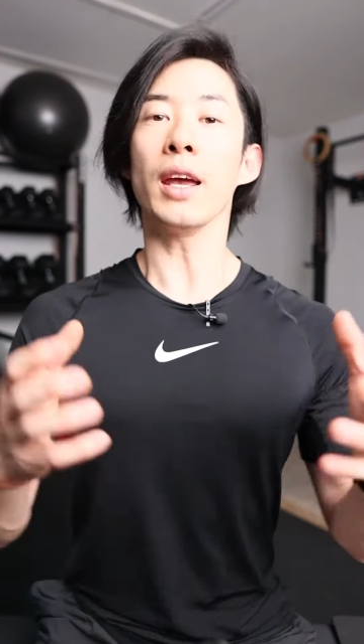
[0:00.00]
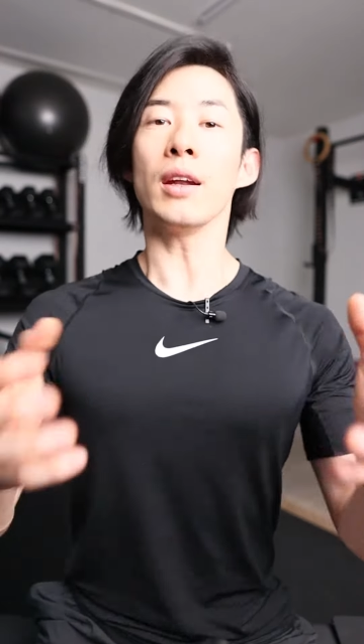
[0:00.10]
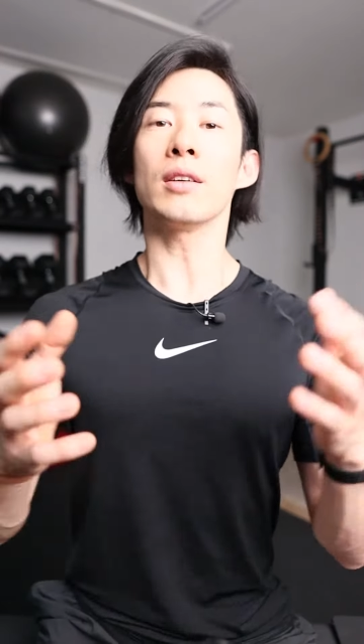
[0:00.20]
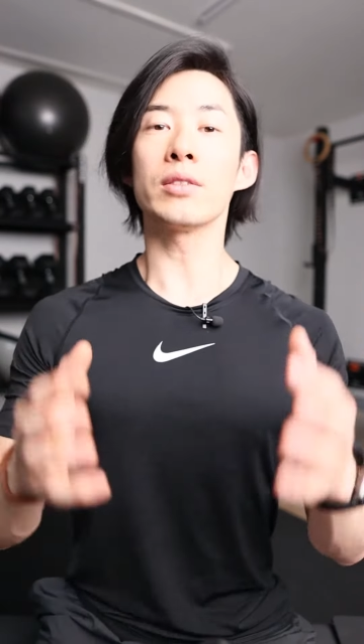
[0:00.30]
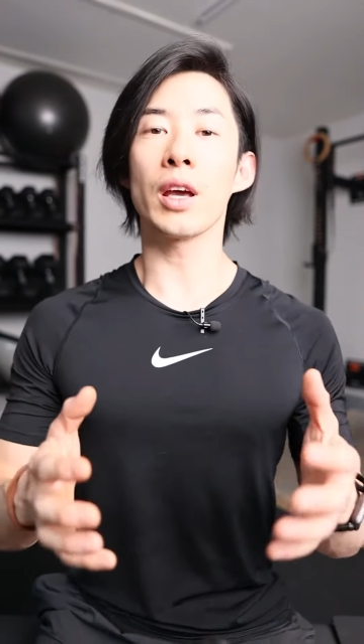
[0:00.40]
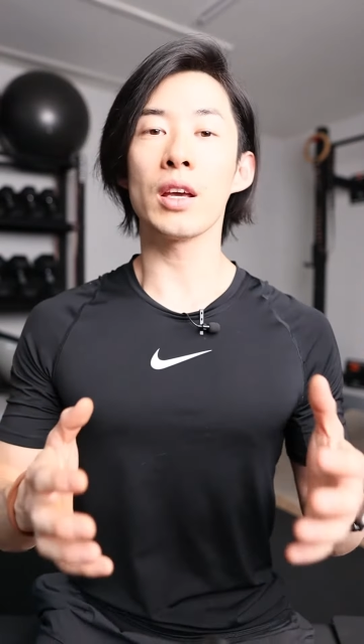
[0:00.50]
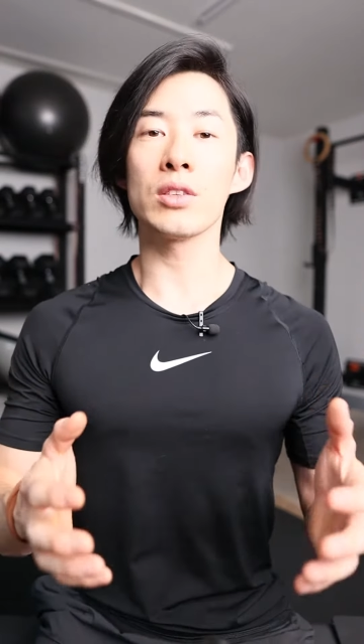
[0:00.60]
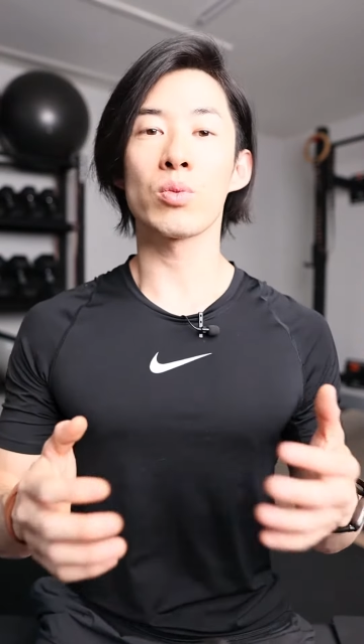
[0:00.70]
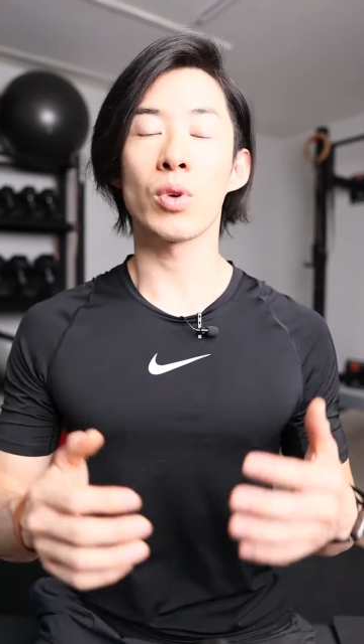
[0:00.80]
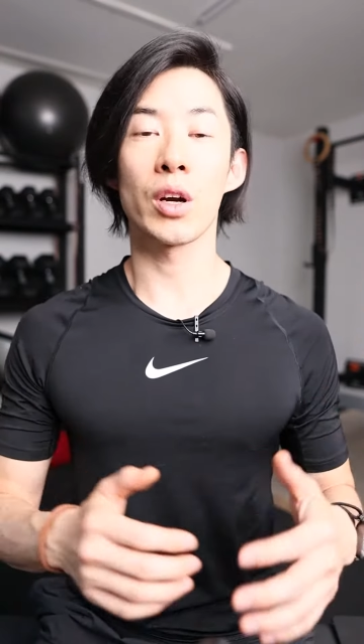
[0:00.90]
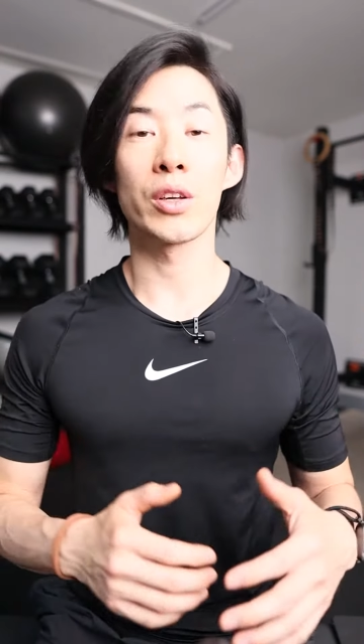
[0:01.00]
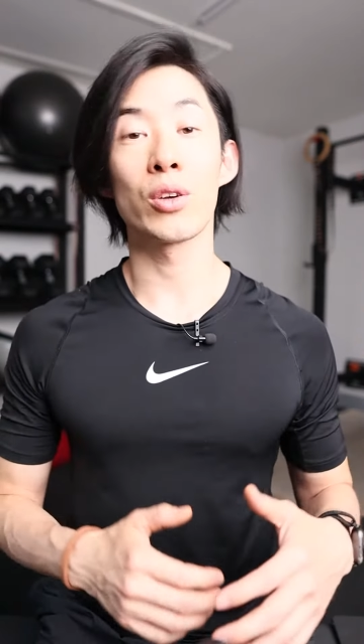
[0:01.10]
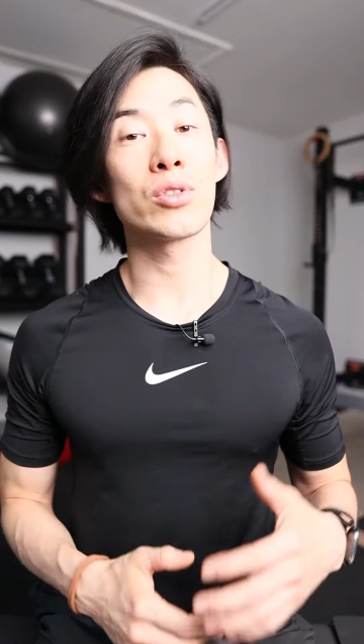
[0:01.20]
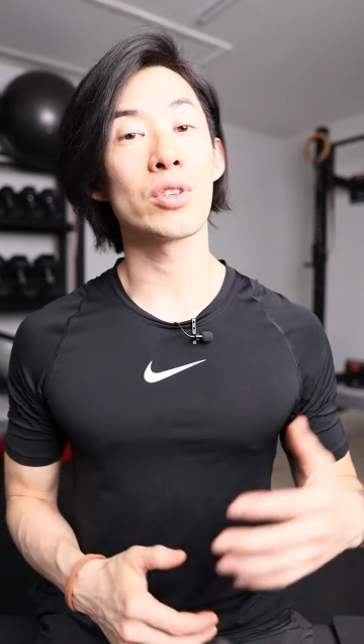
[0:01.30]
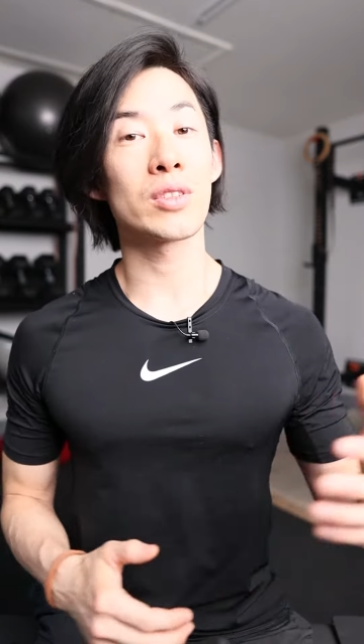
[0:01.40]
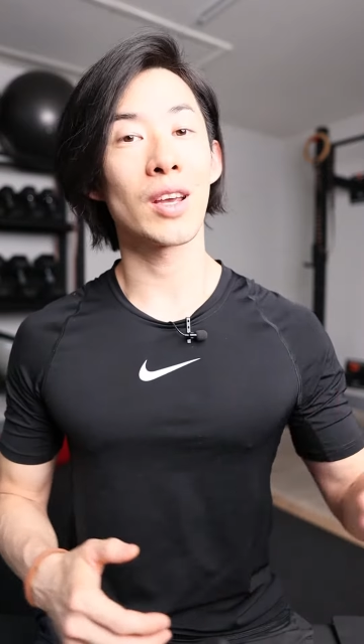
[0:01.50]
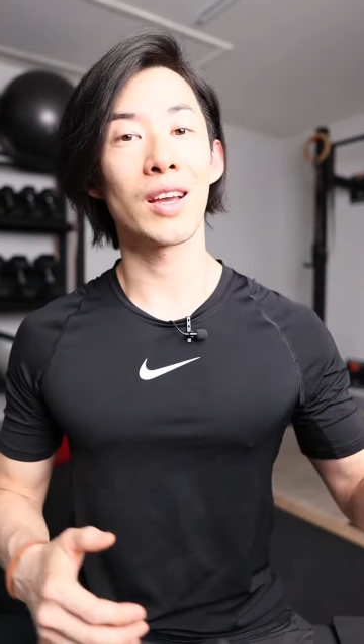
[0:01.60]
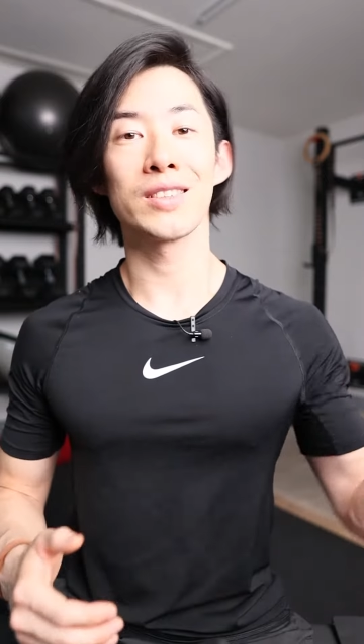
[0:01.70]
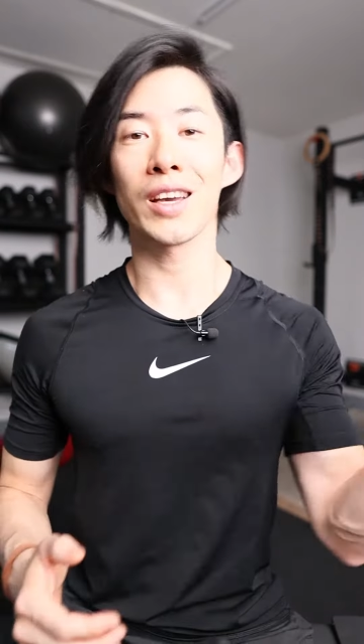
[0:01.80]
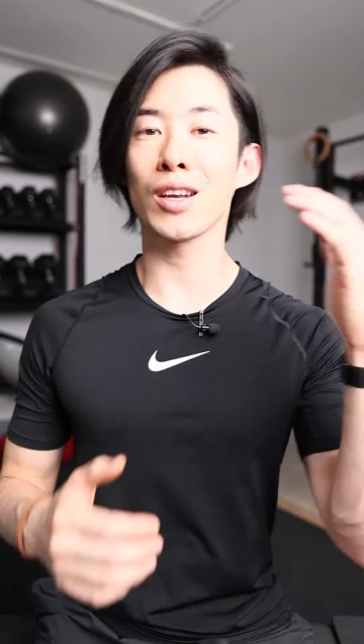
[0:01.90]
And on days where you're just
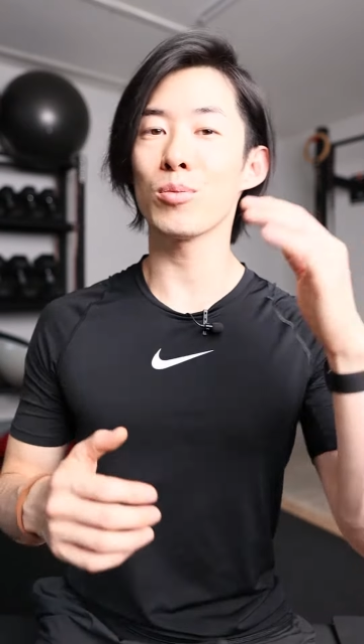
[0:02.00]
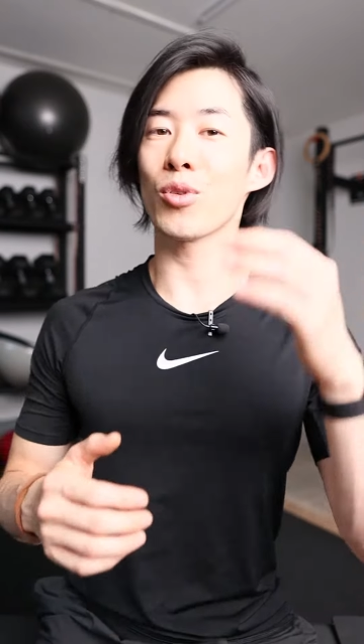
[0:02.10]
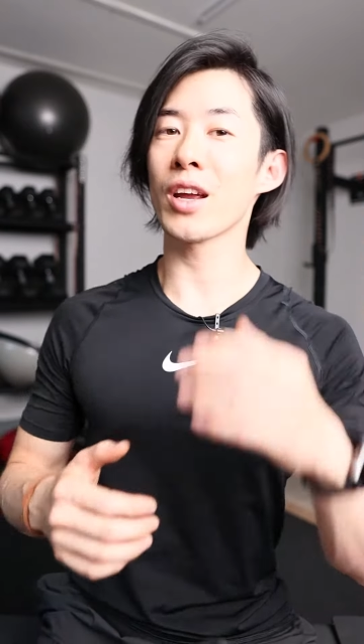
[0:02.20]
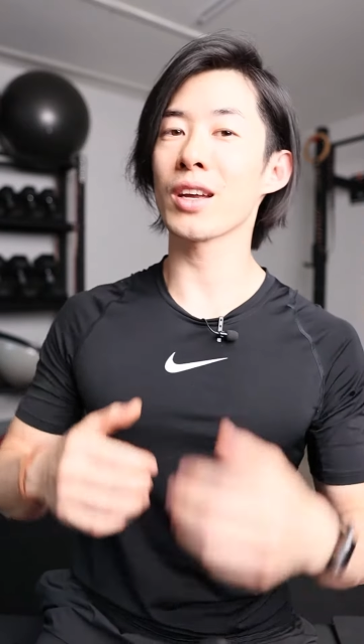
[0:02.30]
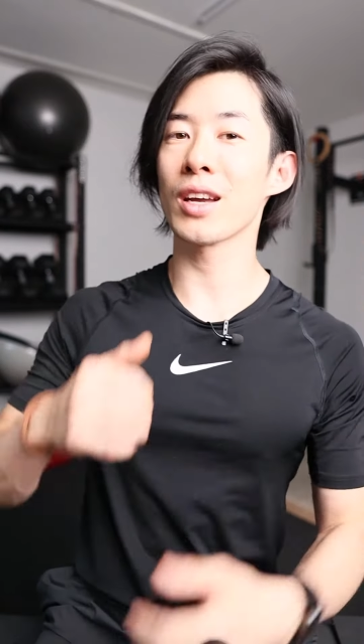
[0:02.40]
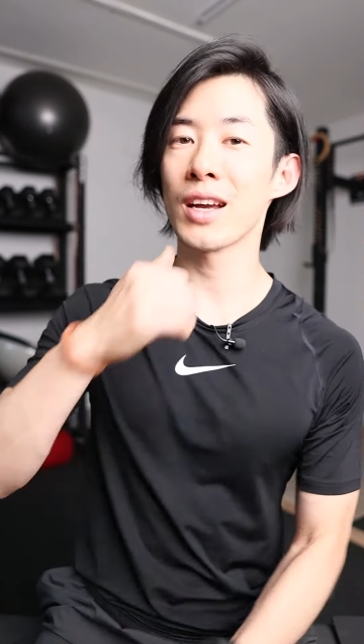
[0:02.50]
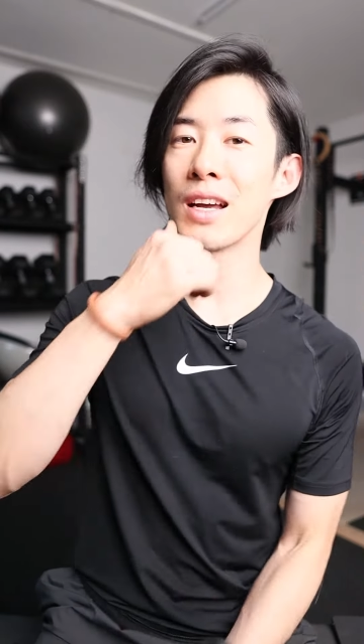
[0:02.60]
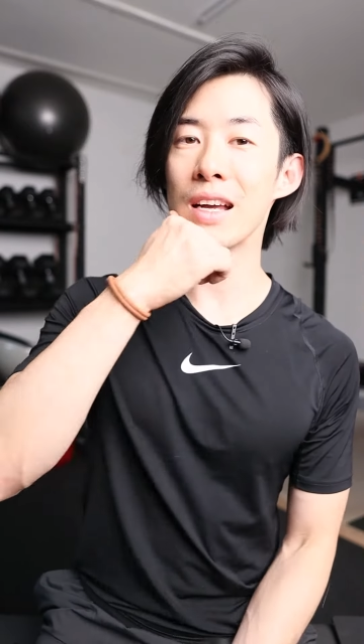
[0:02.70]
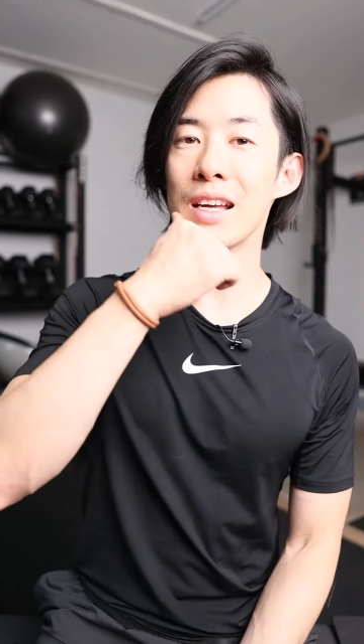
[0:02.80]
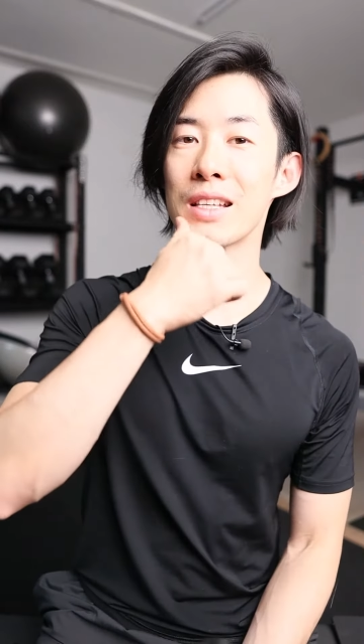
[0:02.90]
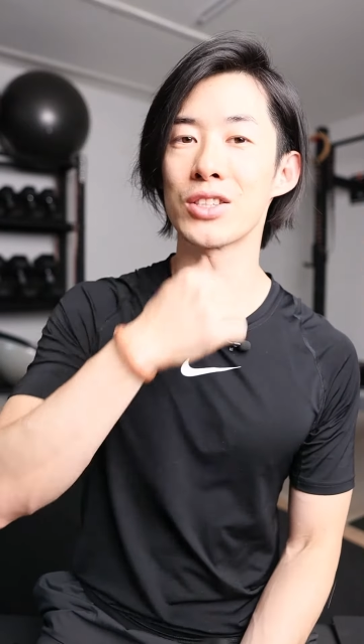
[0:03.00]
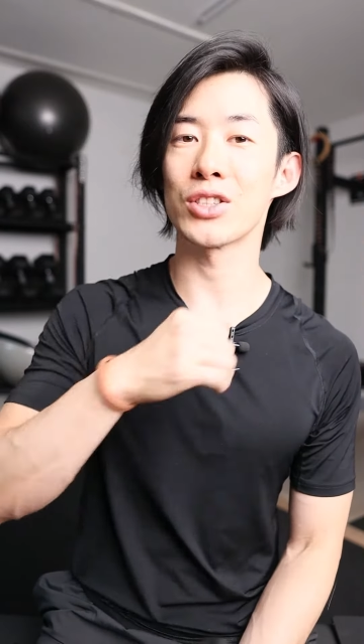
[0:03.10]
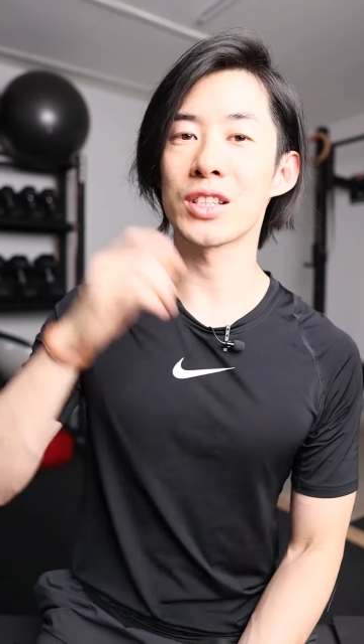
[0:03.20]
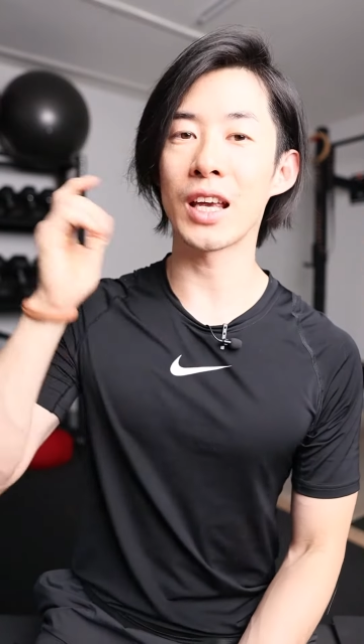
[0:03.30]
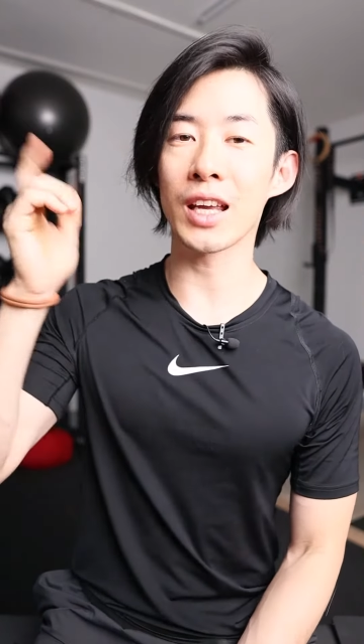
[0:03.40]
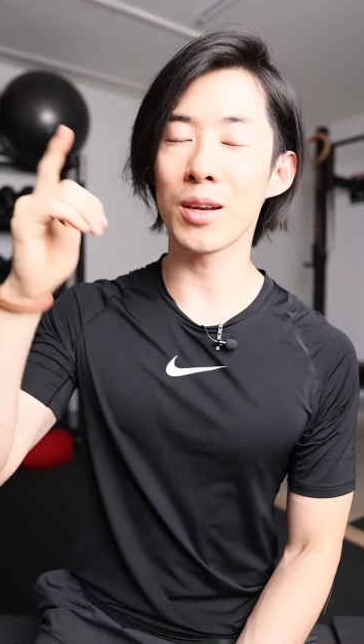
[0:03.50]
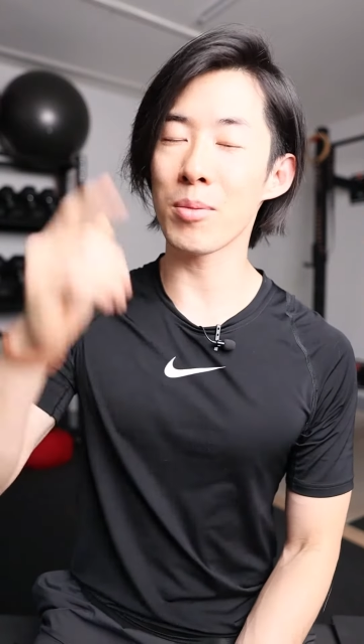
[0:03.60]
taking a break, just kicking